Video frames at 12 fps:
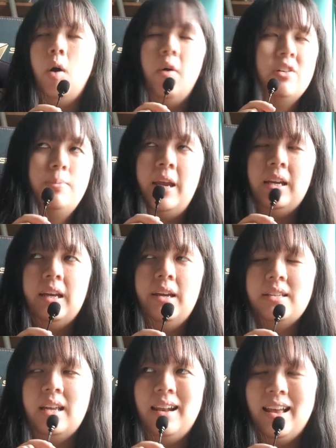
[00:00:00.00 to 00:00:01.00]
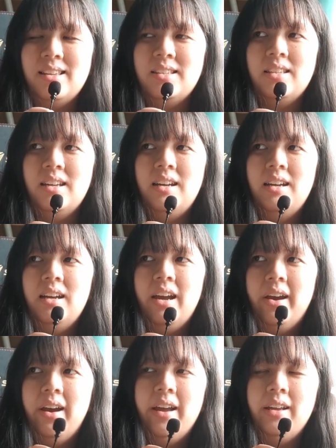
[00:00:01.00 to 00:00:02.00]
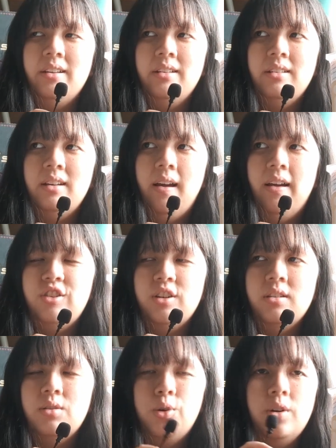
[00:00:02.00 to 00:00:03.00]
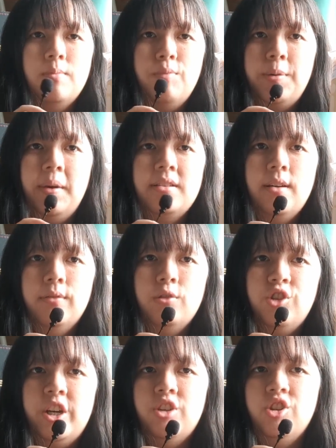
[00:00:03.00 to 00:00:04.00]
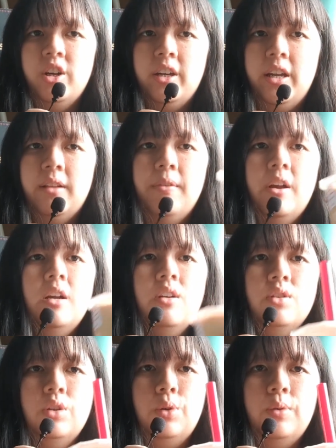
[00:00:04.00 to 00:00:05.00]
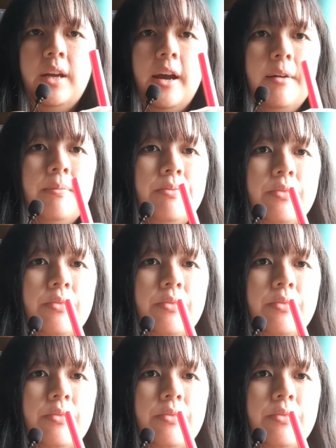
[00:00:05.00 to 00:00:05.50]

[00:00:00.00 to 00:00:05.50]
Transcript: While I was panicking, I said less, and I just couldn't bring myself to change it again. So yeah,